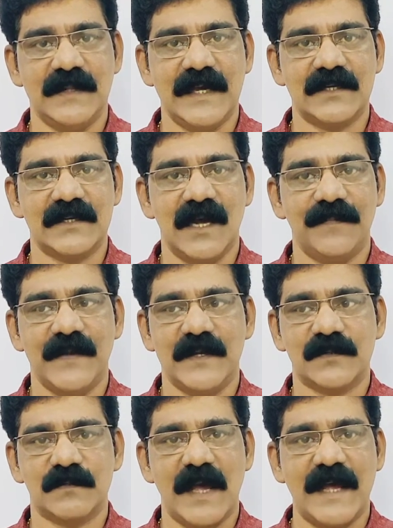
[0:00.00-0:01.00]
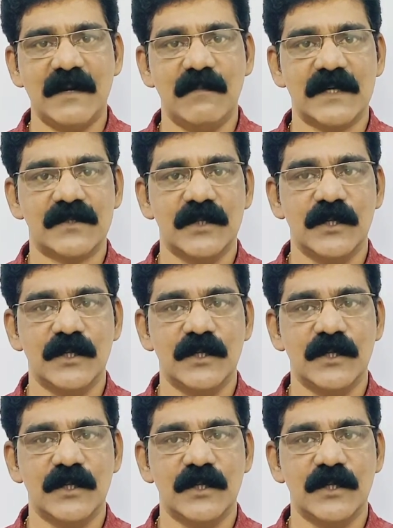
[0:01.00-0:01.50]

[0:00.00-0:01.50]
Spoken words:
that other animals,